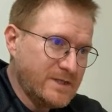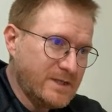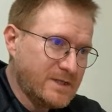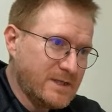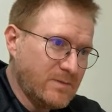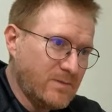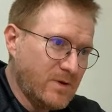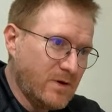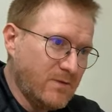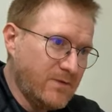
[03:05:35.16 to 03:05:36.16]
Will we see
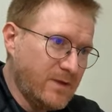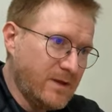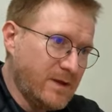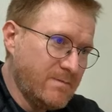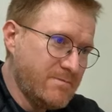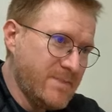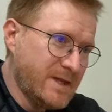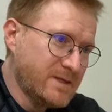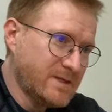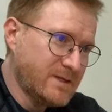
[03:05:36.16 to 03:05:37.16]
some of the
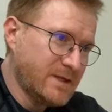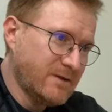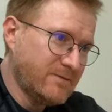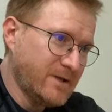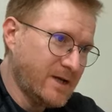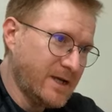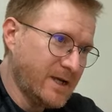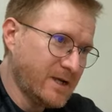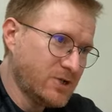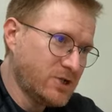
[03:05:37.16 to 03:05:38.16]
meta stuff
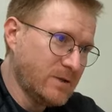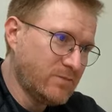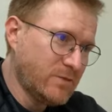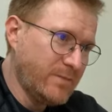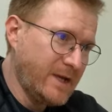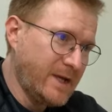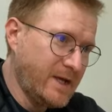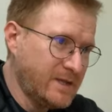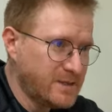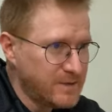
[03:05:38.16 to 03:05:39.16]
like ship
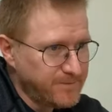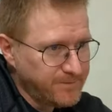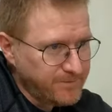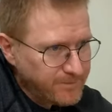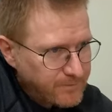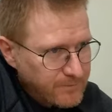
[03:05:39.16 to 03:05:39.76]
repairs,